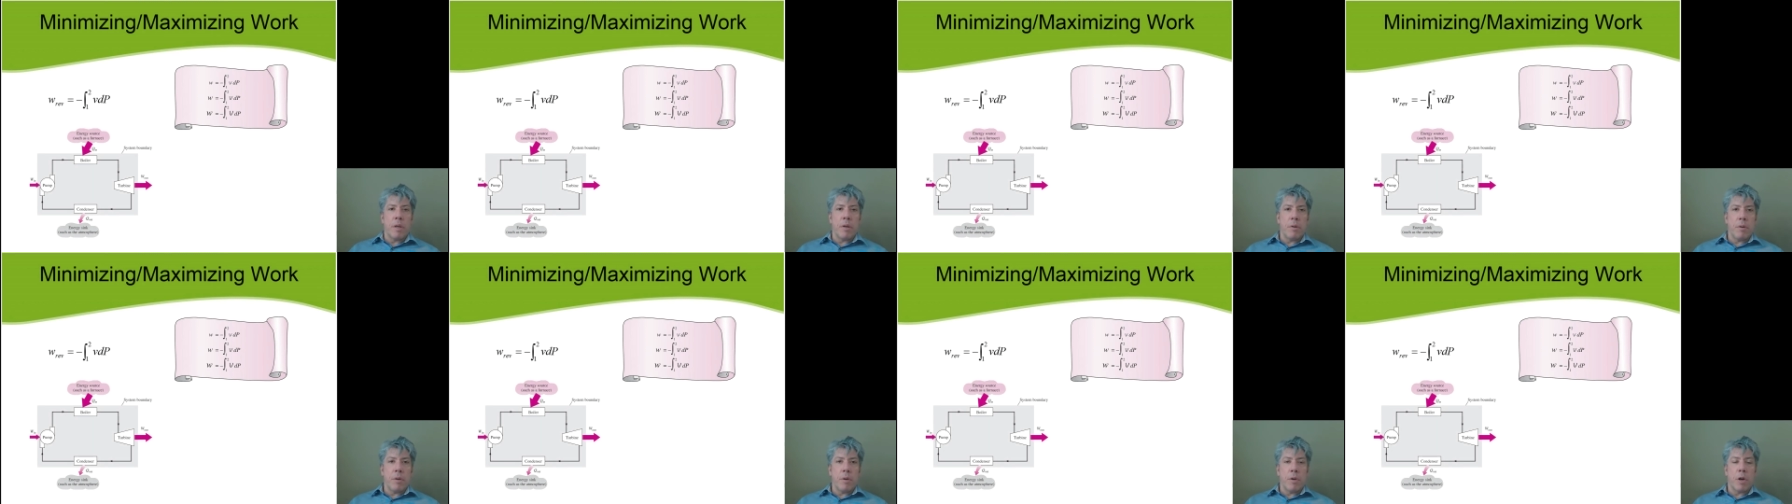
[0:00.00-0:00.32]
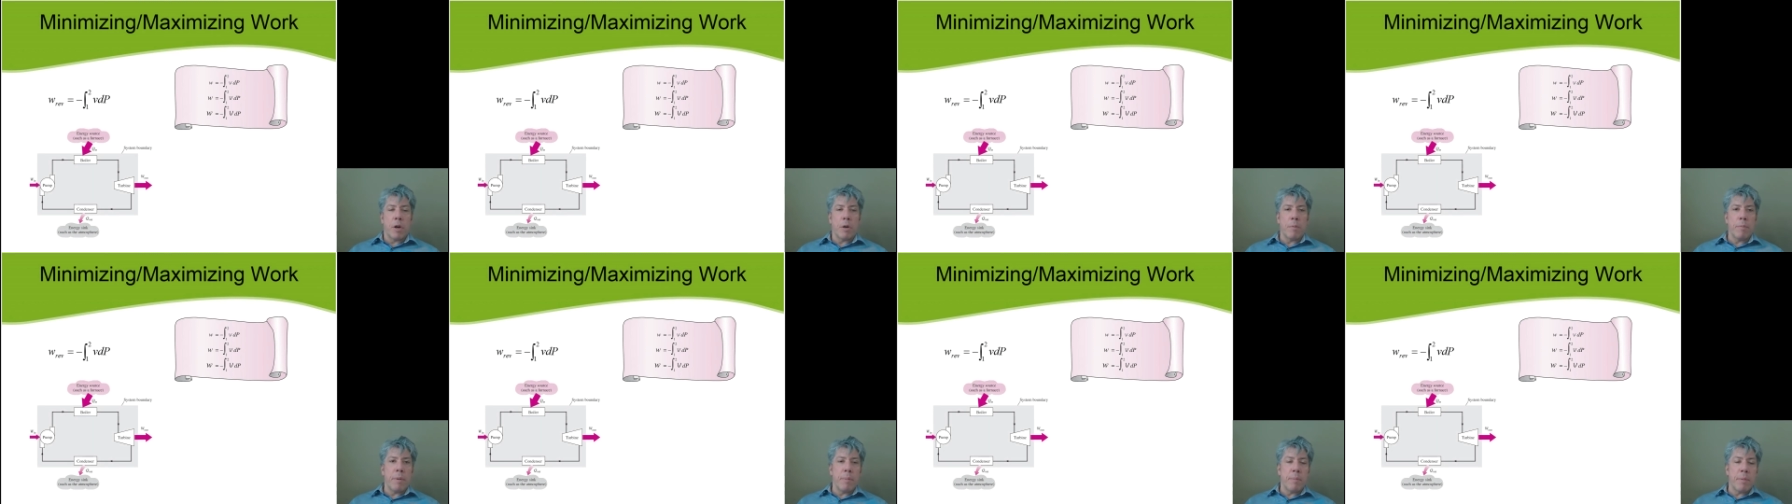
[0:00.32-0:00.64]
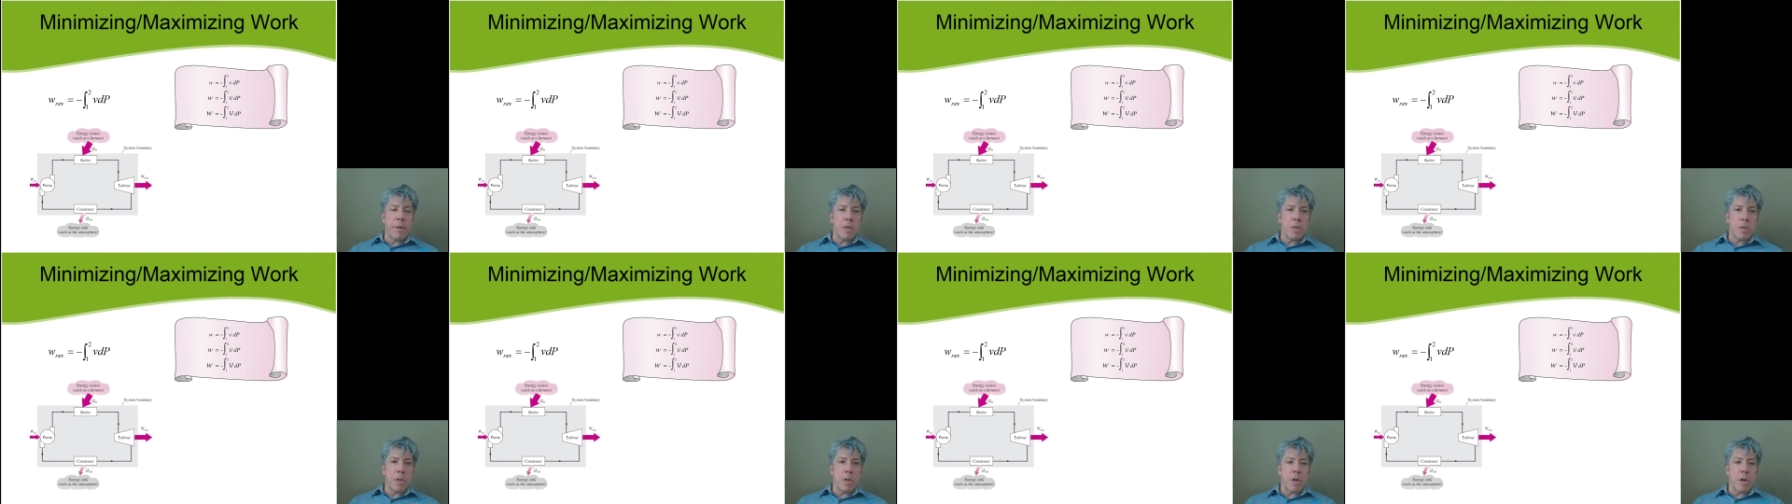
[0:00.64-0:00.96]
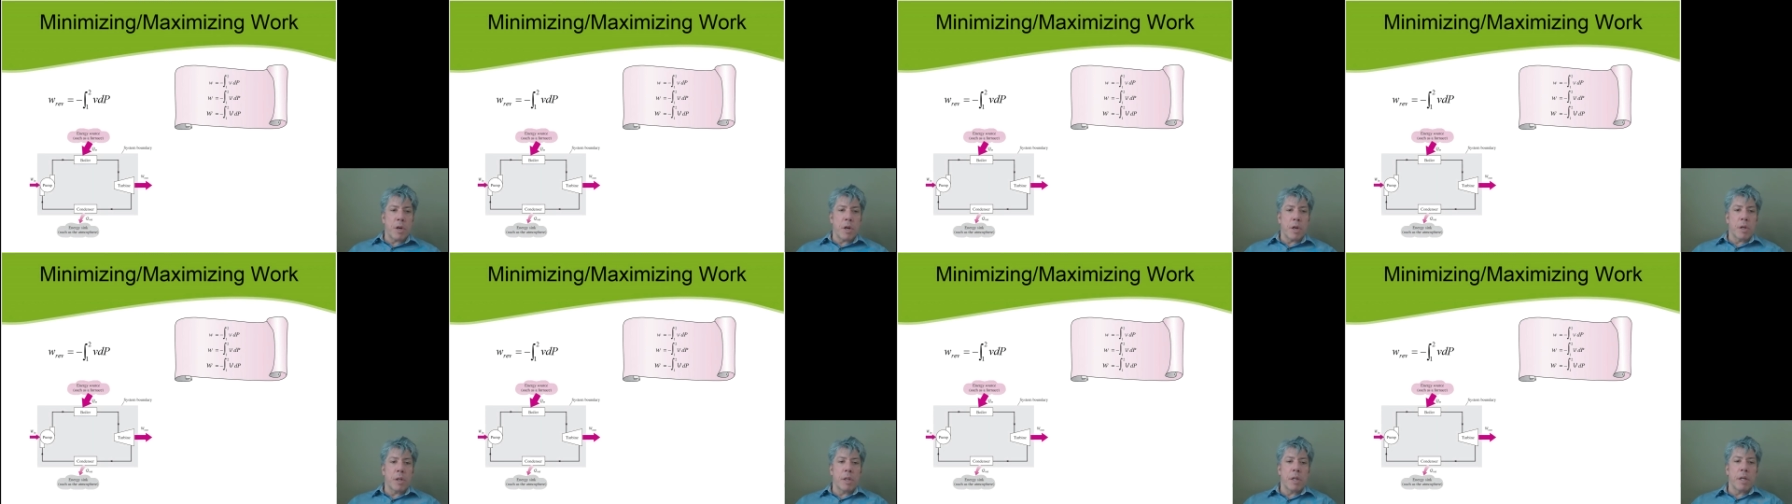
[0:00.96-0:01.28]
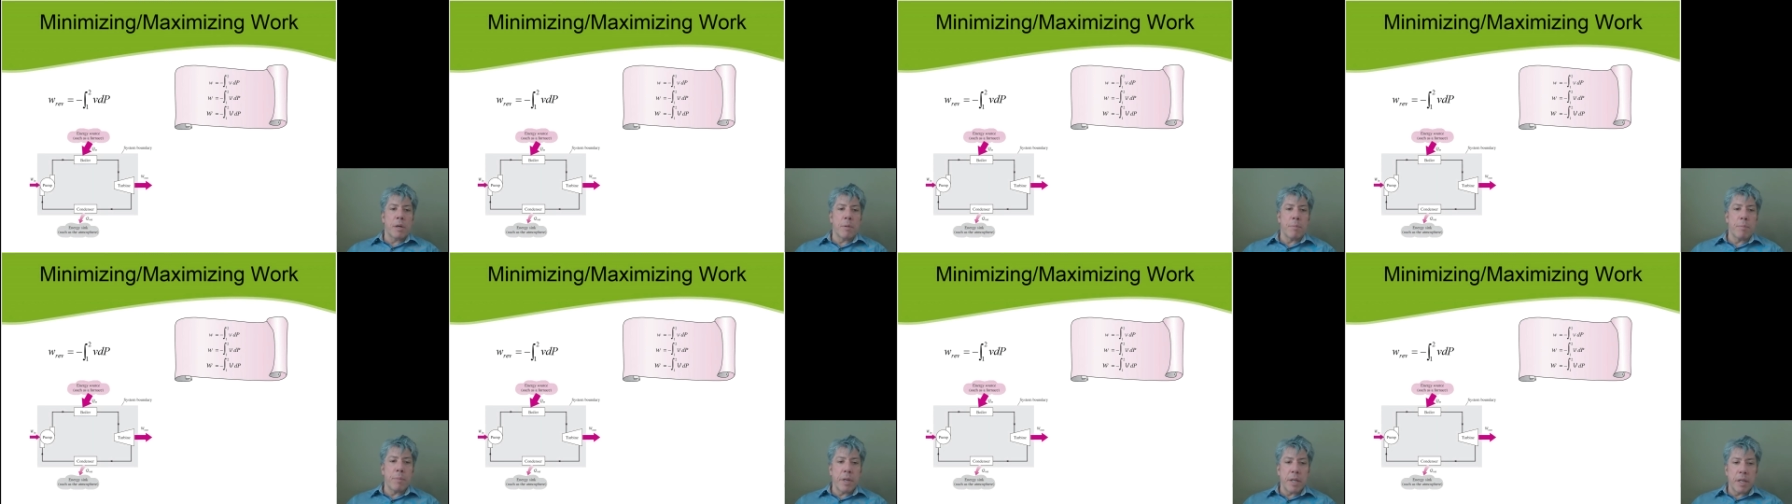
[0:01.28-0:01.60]
you, you heard me mention it
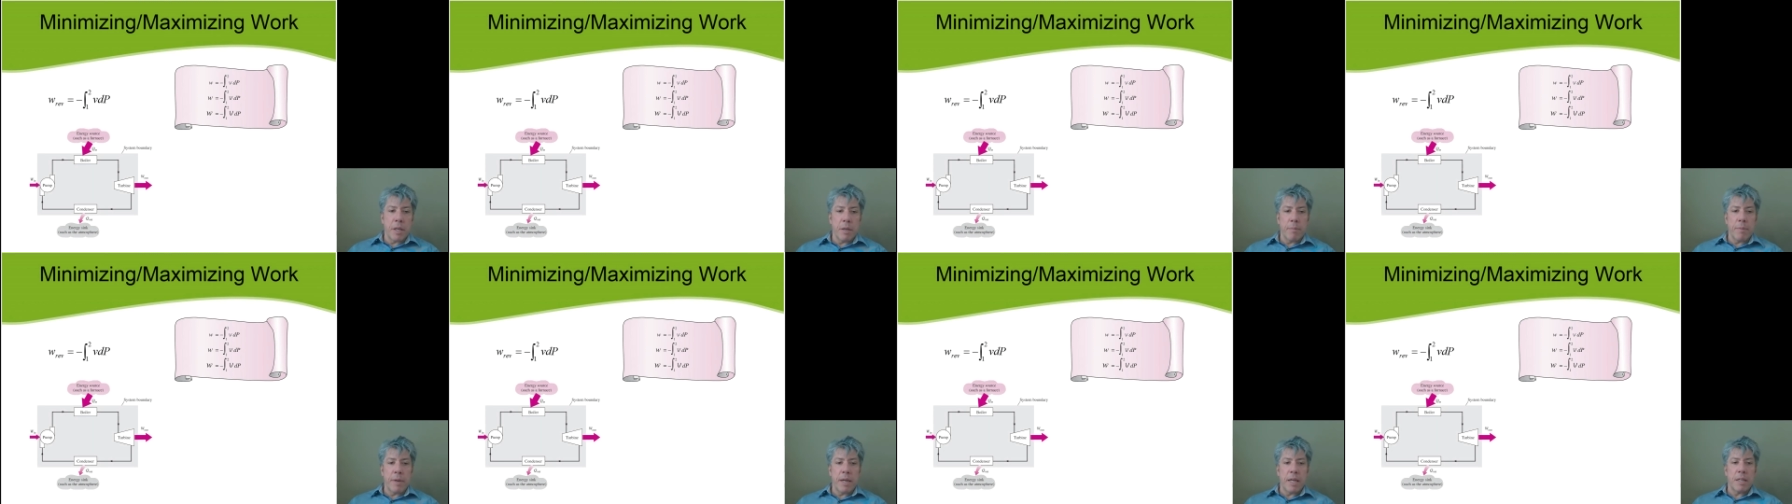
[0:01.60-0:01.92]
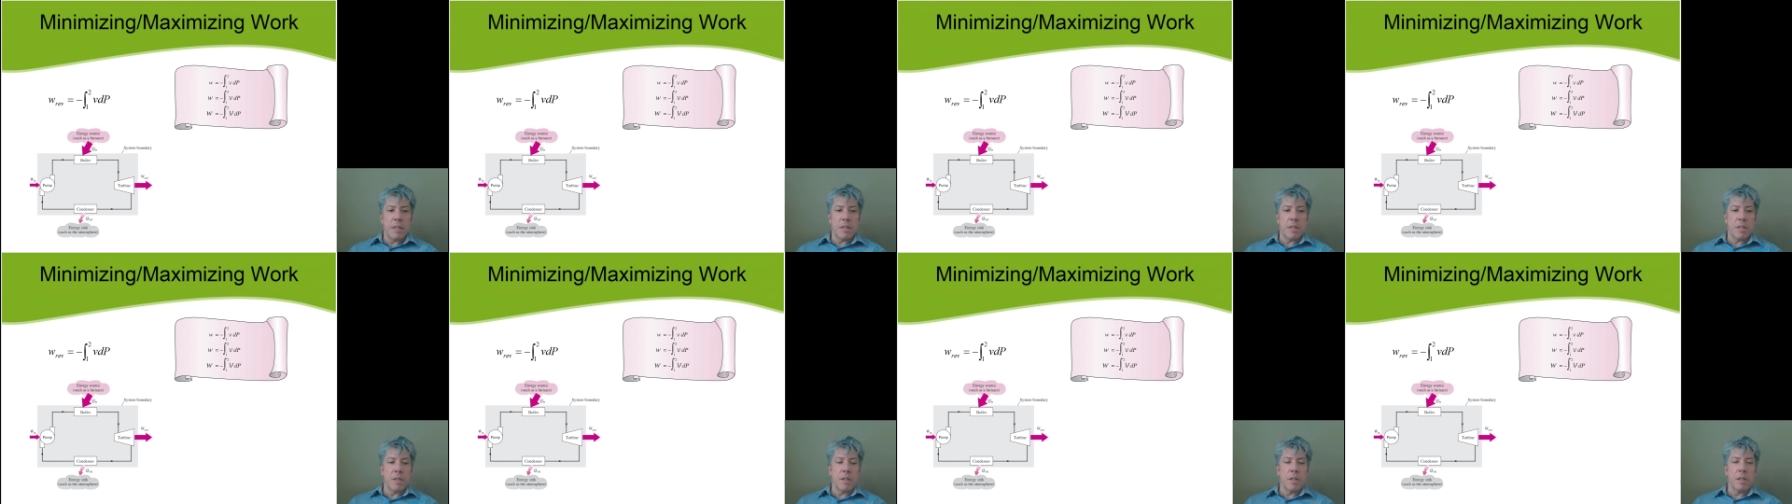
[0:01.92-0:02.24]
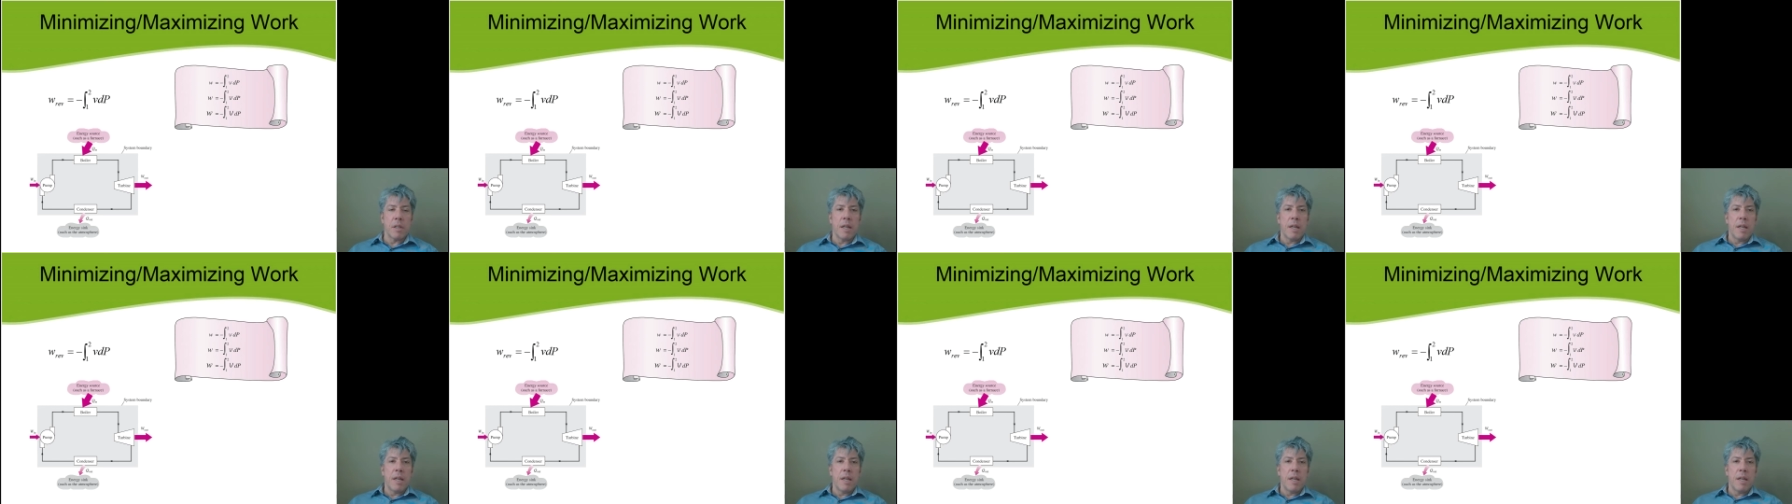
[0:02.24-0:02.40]
earlier, but you may still